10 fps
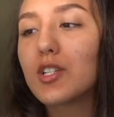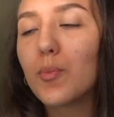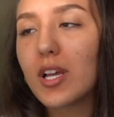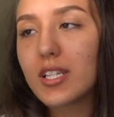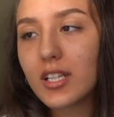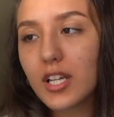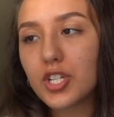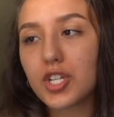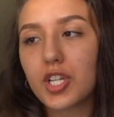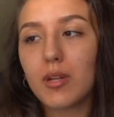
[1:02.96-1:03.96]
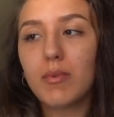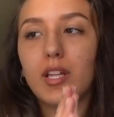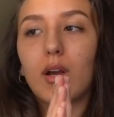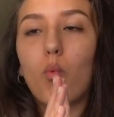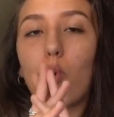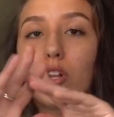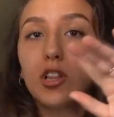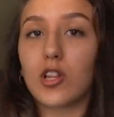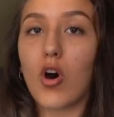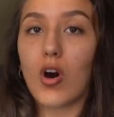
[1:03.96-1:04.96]
So basically, it's just gonna be like one
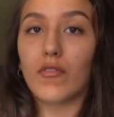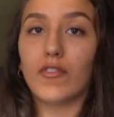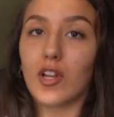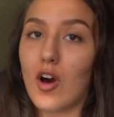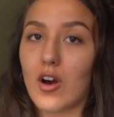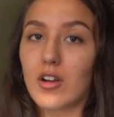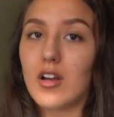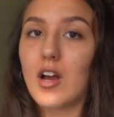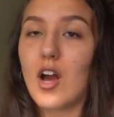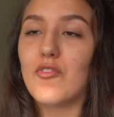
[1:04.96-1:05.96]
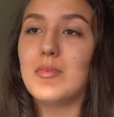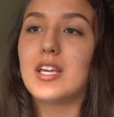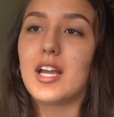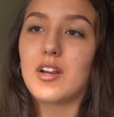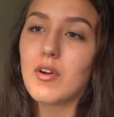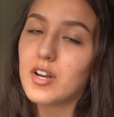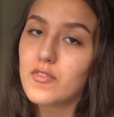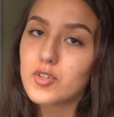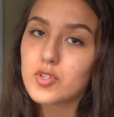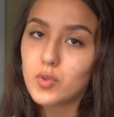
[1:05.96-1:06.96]
long vlog of me getting ready
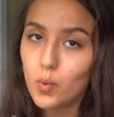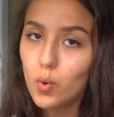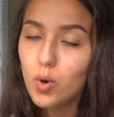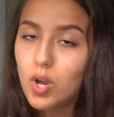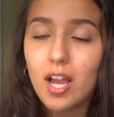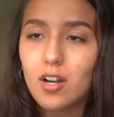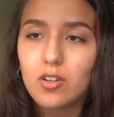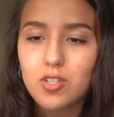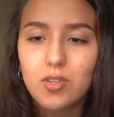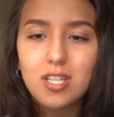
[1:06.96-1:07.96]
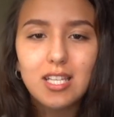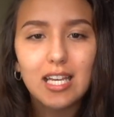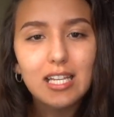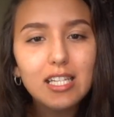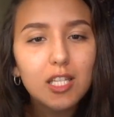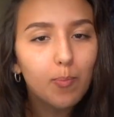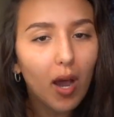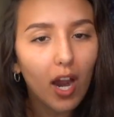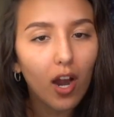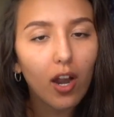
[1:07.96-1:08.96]
for school. And also, this is
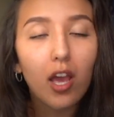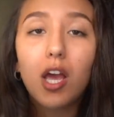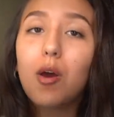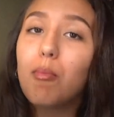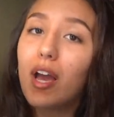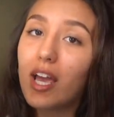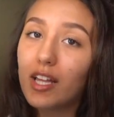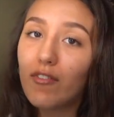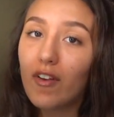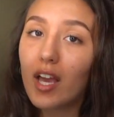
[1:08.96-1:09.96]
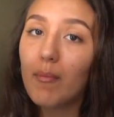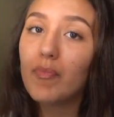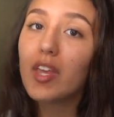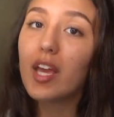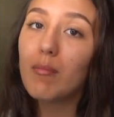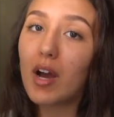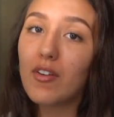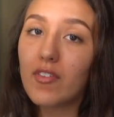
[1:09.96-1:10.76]
inspired by Haley Fam and my